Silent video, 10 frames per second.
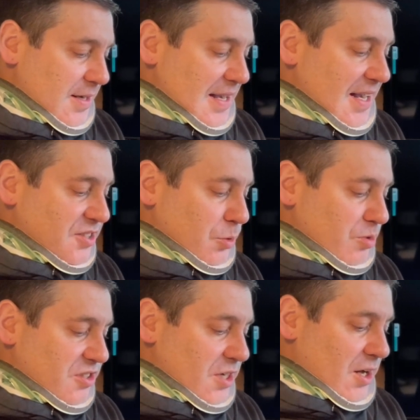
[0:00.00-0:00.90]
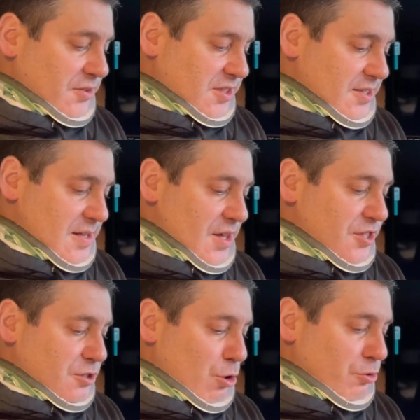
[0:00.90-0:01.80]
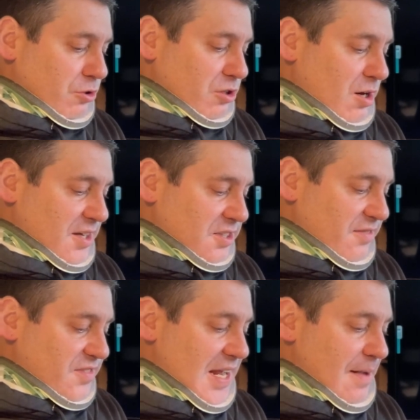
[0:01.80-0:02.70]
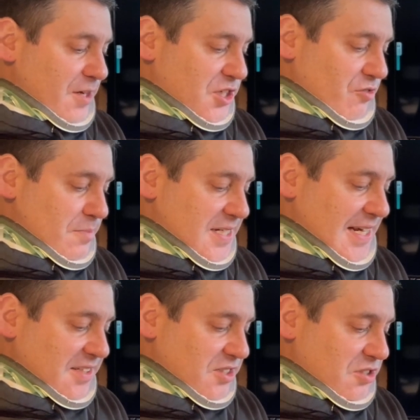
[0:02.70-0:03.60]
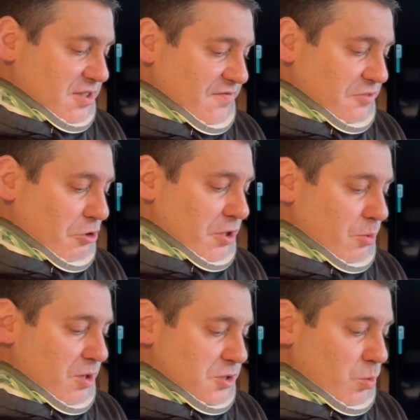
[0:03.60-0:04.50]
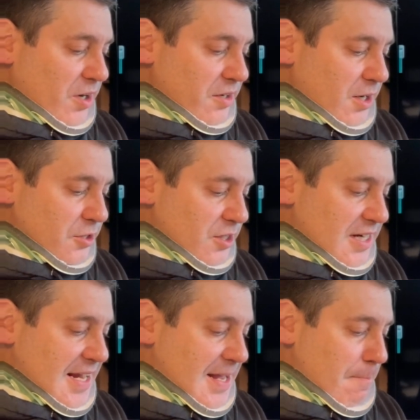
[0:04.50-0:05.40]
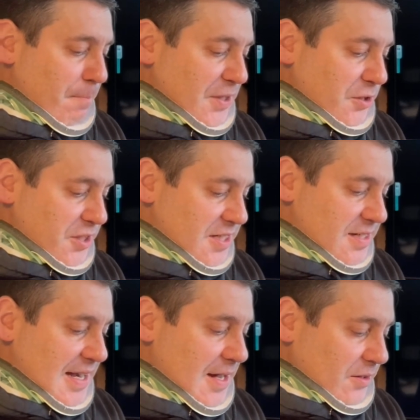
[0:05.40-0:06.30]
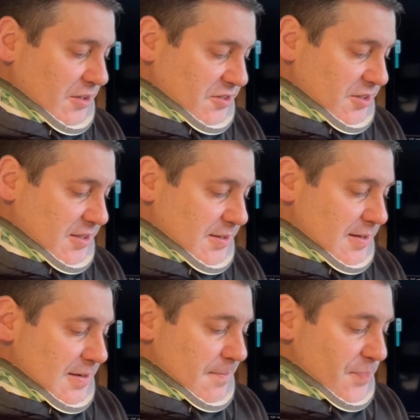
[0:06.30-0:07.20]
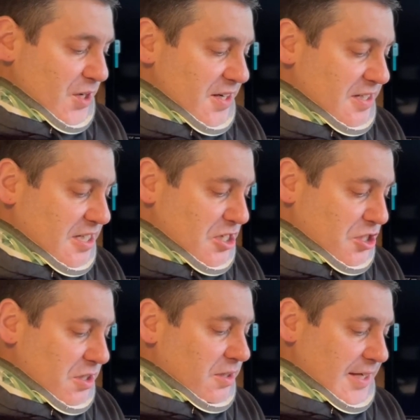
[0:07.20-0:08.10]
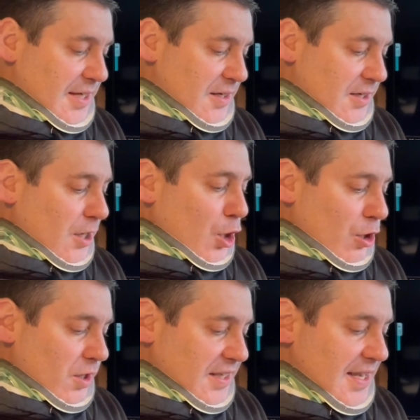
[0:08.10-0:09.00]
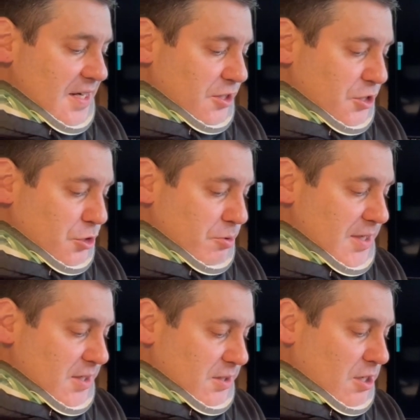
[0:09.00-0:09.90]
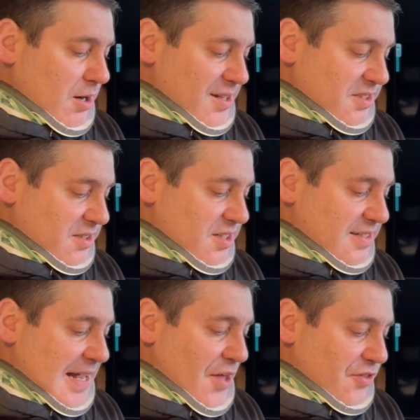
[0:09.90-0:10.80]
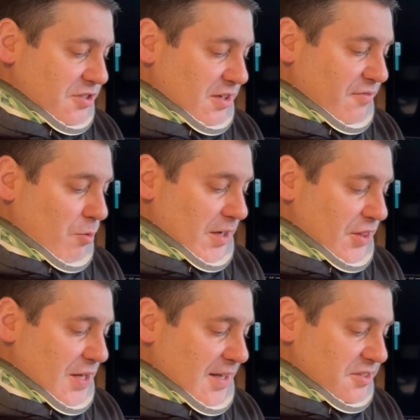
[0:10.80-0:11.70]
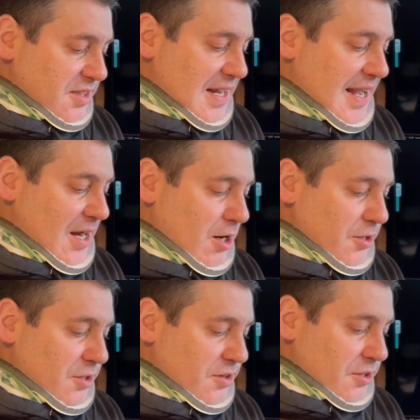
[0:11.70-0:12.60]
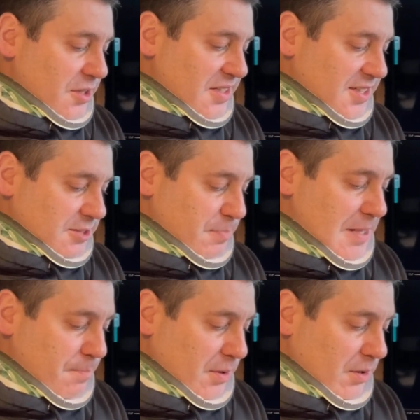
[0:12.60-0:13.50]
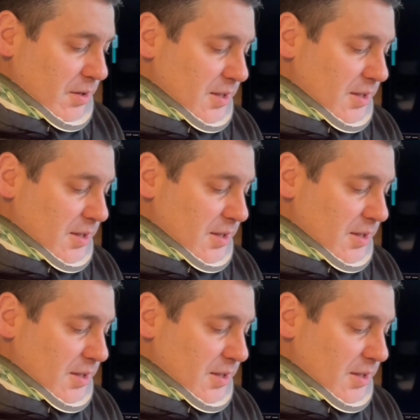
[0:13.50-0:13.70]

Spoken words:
As a result, the total cost of damage from Texas to Florida was $108 billion. Additionally, Hurricane Katrina caused the deaths of 1,836 people,